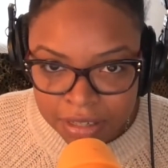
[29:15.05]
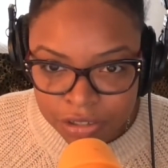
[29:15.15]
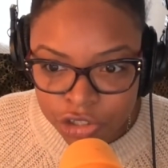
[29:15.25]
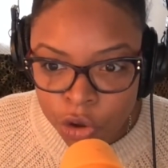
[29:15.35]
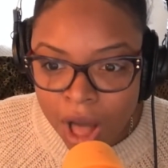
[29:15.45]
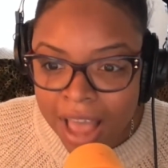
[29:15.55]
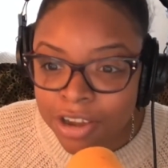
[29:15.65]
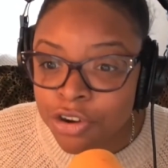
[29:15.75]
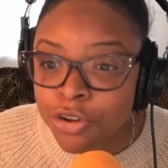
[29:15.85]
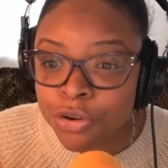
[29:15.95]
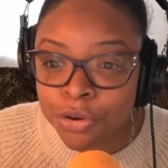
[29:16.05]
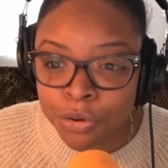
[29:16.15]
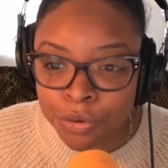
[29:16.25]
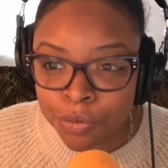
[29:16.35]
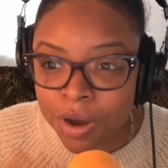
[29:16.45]
So I
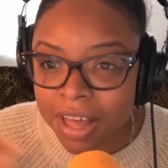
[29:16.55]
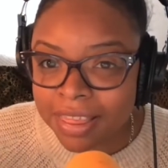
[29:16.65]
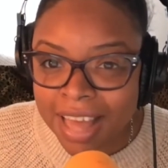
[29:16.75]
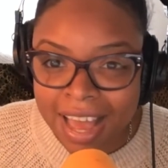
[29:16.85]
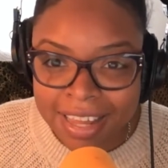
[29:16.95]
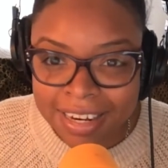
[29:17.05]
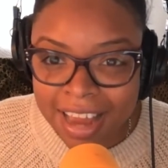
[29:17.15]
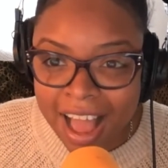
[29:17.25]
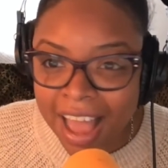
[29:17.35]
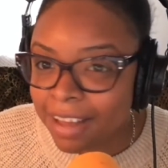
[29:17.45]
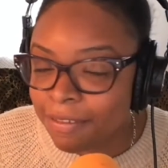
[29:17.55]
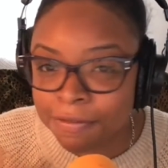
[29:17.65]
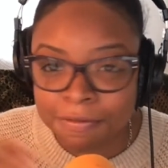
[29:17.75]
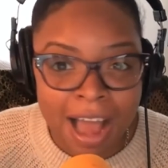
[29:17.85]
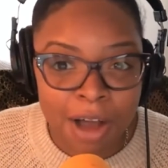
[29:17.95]
knew that I
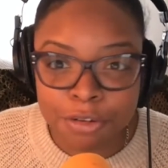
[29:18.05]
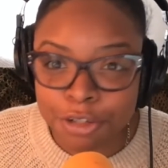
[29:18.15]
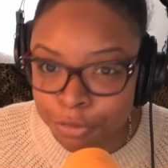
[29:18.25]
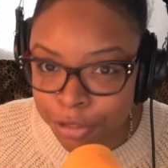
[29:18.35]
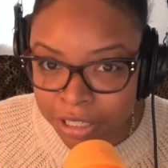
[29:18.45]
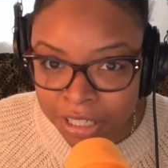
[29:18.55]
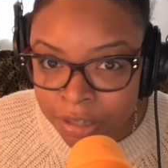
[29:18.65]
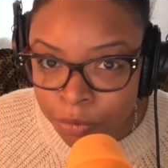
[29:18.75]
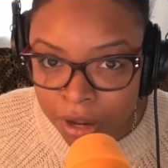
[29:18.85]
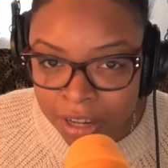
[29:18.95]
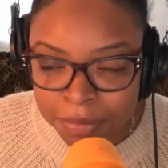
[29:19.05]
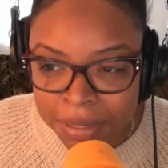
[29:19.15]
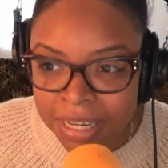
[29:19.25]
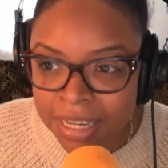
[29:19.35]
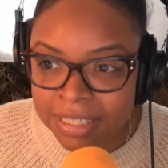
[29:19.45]
found a really good one
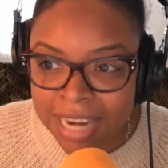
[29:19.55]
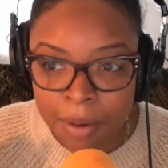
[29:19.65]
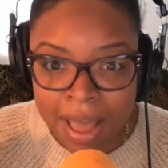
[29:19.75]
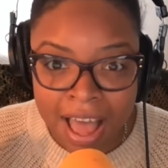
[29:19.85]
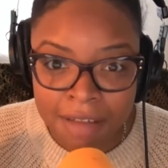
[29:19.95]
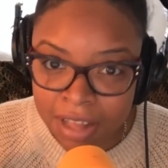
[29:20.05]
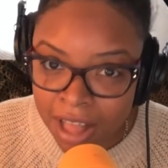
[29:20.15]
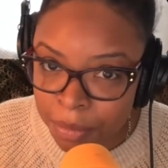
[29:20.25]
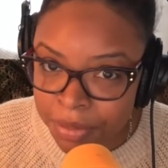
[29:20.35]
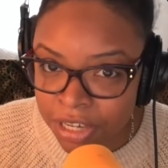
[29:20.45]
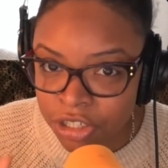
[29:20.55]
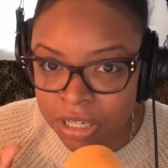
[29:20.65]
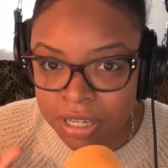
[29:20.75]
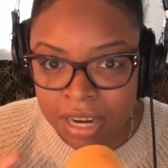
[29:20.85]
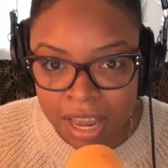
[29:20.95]
because now I have
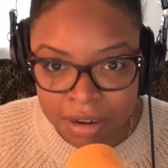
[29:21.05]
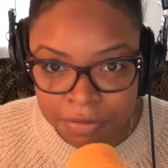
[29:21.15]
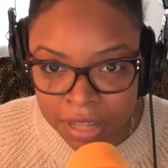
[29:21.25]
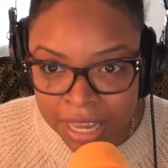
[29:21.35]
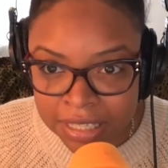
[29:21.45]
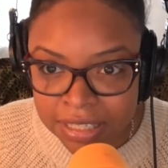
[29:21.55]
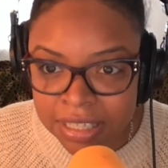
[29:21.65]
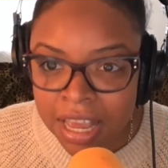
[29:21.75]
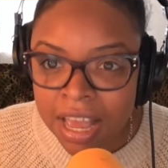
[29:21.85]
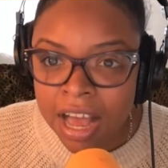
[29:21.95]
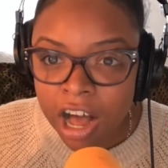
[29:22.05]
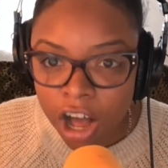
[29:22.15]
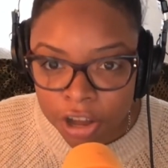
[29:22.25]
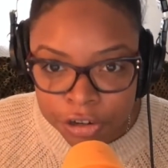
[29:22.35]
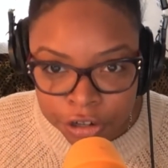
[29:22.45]
accommodation and flights
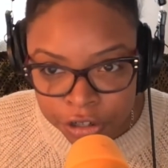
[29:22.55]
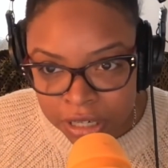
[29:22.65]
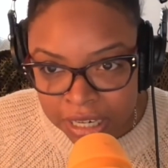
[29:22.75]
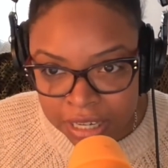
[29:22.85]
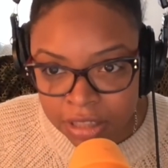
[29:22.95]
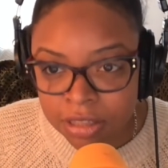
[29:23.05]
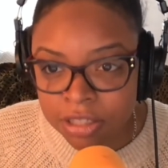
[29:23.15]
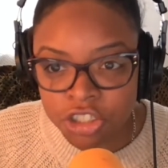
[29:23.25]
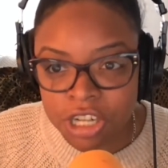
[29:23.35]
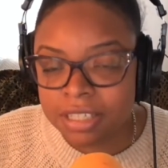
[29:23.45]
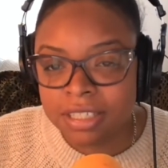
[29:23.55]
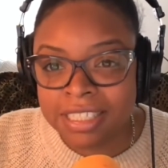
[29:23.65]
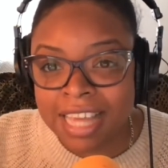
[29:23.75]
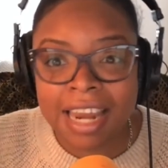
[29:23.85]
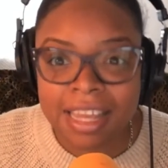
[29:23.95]
underneath just
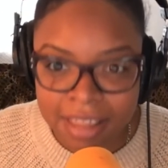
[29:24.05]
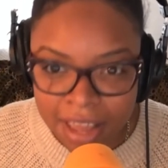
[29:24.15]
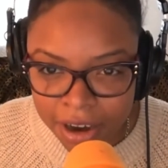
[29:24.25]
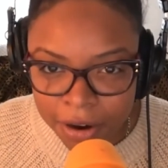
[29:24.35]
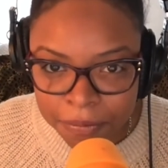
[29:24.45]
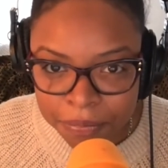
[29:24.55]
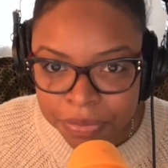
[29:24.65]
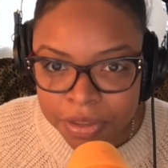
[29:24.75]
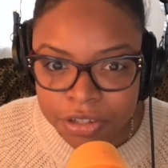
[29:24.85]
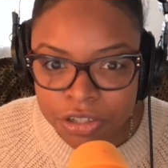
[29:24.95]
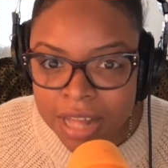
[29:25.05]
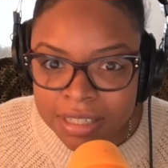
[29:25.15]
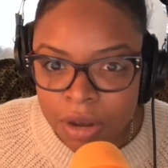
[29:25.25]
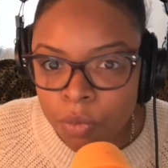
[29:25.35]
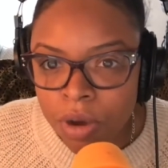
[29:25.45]
getting there. So
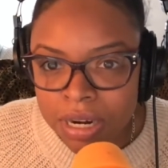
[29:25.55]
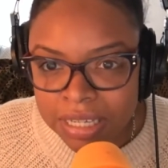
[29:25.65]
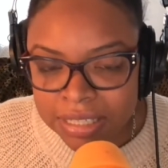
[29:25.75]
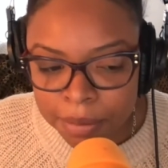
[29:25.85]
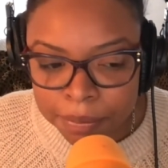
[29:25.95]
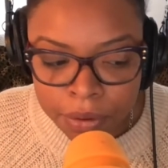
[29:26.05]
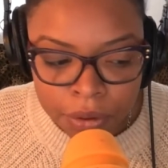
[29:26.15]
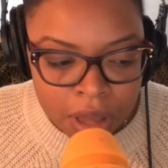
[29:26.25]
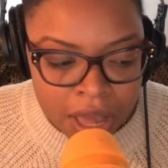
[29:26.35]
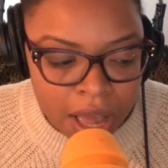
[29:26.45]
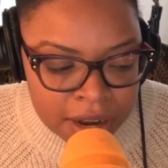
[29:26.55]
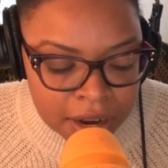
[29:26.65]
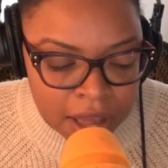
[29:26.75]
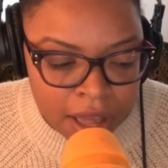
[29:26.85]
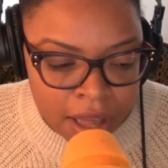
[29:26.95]
that's like one example.
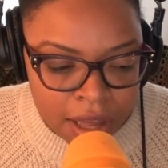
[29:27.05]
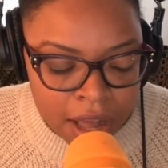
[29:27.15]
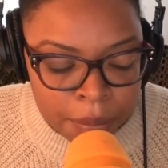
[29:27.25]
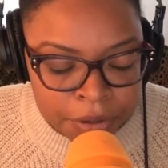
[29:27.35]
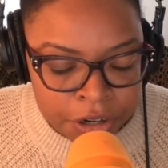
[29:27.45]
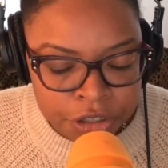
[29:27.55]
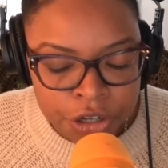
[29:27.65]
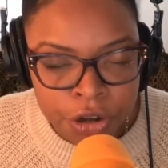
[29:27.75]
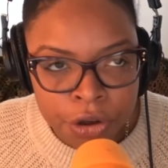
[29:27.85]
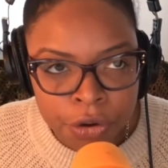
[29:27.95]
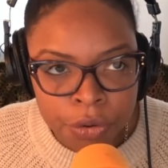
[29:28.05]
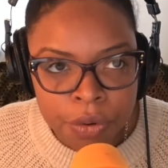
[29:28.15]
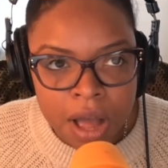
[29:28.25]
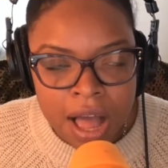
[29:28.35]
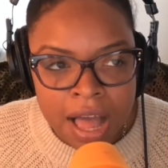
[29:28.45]
And a couple years
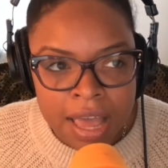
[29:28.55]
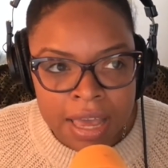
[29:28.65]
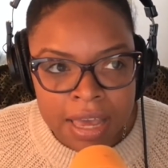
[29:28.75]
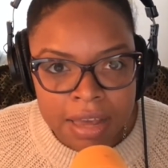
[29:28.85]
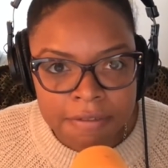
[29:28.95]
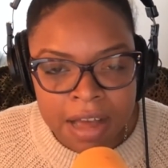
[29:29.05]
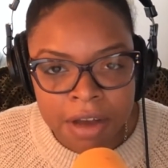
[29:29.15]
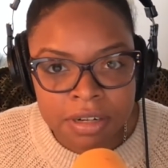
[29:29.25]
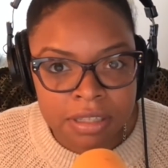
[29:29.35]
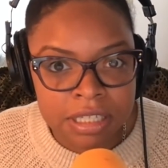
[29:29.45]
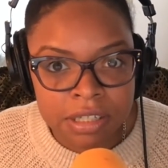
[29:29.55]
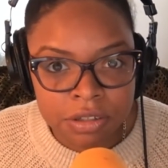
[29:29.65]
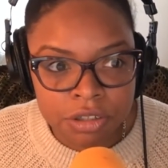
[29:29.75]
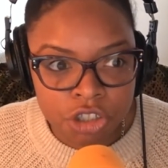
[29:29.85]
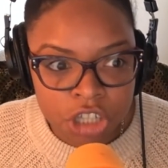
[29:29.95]
ago, I found a
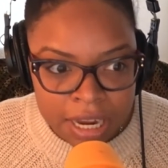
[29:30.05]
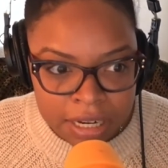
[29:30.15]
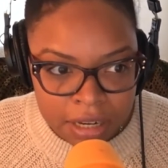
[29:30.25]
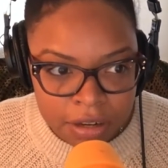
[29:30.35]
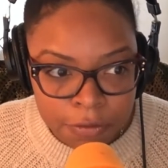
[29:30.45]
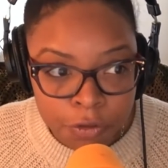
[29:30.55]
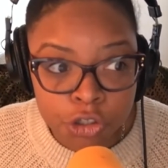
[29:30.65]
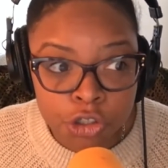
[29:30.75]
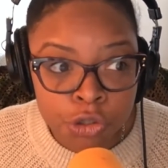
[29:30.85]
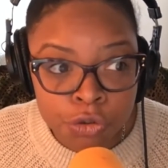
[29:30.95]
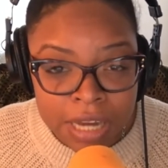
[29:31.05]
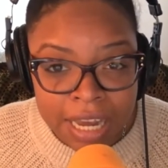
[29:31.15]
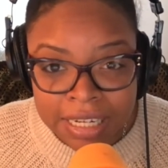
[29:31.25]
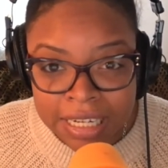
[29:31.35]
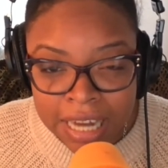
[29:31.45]
deal to China for
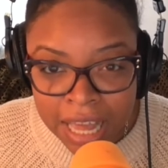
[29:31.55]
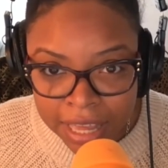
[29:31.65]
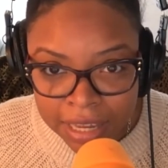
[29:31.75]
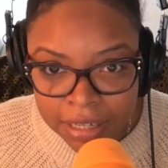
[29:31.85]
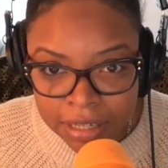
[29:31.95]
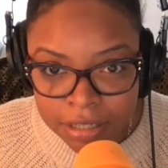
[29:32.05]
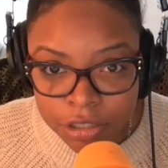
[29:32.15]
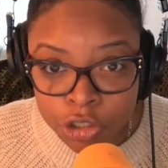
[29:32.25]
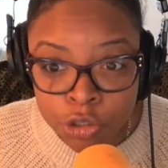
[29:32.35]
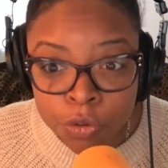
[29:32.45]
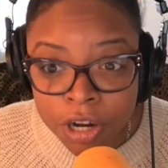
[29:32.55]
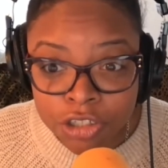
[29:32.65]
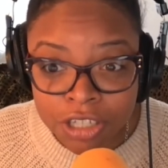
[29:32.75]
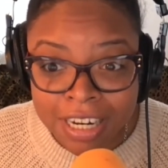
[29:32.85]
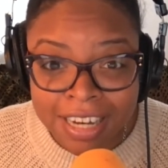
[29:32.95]
$2.99.
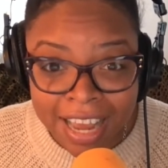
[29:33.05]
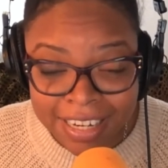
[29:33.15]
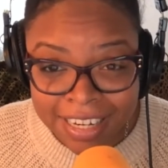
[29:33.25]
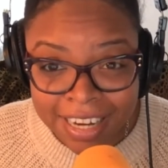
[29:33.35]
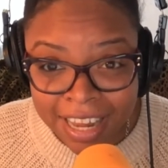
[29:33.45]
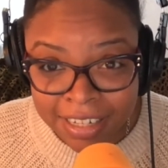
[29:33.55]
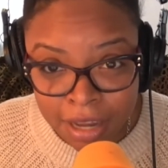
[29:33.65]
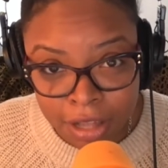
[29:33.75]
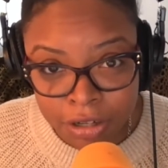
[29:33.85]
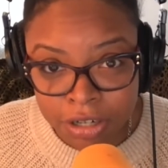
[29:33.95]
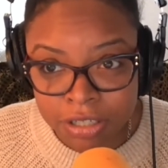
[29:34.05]
$299.